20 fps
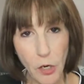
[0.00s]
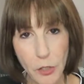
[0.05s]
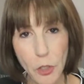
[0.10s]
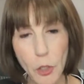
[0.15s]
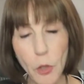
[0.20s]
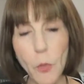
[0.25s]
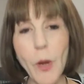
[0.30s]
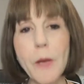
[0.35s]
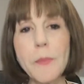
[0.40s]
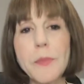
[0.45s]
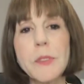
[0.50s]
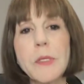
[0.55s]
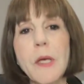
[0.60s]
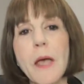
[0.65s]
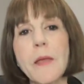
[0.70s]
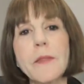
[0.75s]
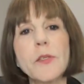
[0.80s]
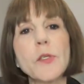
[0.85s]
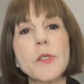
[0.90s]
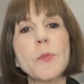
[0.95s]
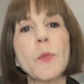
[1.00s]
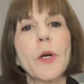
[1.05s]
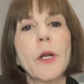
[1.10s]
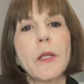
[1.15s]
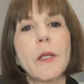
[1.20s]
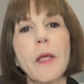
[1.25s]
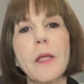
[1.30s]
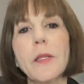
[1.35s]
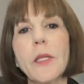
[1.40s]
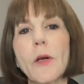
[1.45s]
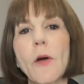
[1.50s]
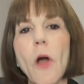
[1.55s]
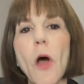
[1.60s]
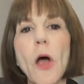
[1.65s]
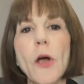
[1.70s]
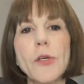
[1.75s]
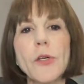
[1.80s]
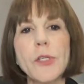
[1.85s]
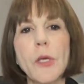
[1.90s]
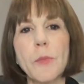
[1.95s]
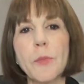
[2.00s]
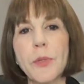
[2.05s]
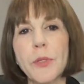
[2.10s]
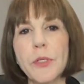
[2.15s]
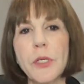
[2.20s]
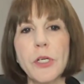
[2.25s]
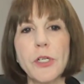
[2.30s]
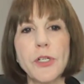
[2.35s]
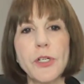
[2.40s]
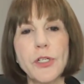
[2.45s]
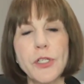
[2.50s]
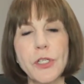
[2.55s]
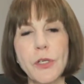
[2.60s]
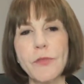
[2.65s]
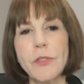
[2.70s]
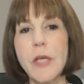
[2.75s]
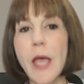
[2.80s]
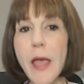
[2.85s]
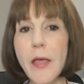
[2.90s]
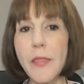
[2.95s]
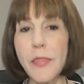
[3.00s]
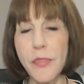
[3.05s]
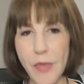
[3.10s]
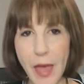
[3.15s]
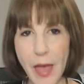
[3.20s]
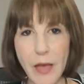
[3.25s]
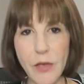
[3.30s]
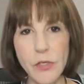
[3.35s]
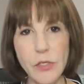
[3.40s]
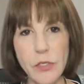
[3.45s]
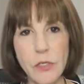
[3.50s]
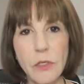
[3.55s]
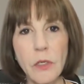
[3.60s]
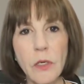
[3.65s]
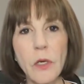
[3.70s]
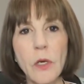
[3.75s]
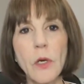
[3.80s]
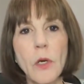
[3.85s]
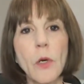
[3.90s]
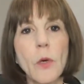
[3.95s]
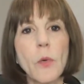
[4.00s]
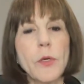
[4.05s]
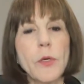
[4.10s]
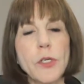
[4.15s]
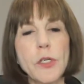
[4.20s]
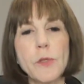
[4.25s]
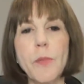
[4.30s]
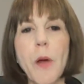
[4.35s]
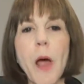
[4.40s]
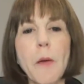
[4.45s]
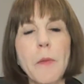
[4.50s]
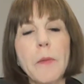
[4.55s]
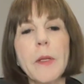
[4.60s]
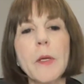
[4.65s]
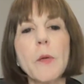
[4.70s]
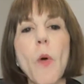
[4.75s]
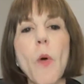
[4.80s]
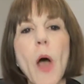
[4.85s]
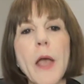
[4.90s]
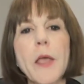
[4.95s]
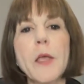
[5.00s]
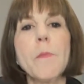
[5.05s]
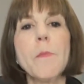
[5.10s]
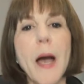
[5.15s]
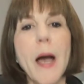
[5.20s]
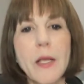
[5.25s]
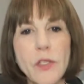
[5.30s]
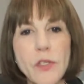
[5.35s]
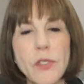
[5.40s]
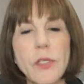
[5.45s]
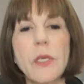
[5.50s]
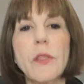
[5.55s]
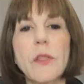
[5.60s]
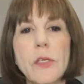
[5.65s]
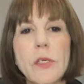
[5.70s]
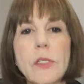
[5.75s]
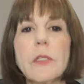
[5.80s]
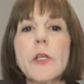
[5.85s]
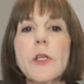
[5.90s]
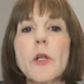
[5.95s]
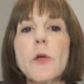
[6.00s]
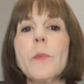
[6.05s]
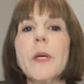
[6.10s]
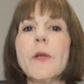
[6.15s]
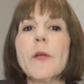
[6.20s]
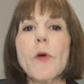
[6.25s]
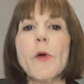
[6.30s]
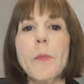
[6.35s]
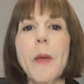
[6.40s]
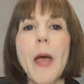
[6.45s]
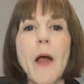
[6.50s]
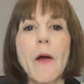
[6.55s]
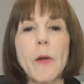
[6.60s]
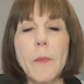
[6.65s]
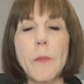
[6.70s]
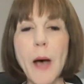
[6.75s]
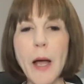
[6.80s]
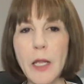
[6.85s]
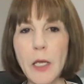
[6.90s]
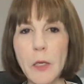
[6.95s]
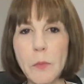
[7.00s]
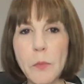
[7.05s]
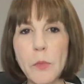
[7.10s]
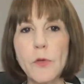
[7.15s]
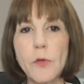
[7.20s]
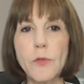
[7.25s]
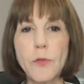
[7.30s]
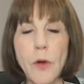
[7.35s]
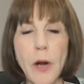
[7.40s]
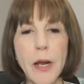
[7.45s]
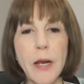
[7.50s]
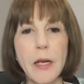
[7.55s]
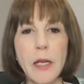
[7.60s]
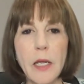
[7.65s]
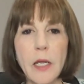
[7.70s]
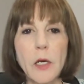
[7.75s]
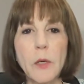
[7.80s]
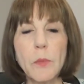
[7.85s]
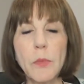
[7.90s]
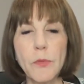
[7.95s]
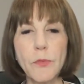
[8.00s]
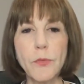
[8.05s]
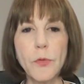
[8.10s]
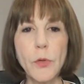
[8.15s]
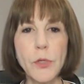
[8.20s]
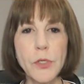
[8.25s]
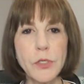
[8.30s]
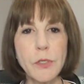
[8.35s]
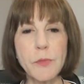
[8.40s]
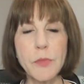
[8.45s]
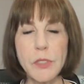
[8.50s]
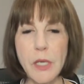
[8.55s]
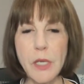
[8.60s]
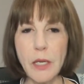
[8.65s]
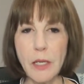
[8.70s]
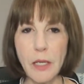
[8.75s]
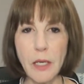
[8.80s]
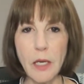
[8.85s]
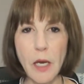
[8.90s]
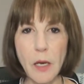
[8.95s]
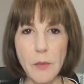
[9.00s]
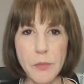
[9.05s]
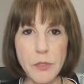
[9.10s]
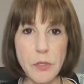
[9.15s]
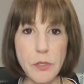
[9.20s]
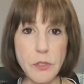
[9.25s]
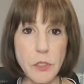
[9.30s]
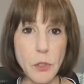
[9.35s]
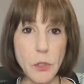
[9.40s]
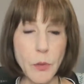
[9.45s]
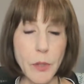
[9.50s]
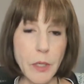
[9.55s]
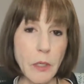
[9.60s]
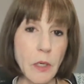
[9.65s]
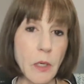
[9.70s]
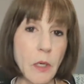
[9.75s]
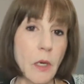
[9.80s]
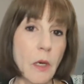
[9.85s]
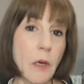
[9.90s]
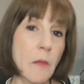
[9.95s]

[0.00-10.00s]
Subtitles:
on your website this morning that there are some predictions of 10,000, which is probably why you might see this little bit of a parabolic move right here before some selling comes into it.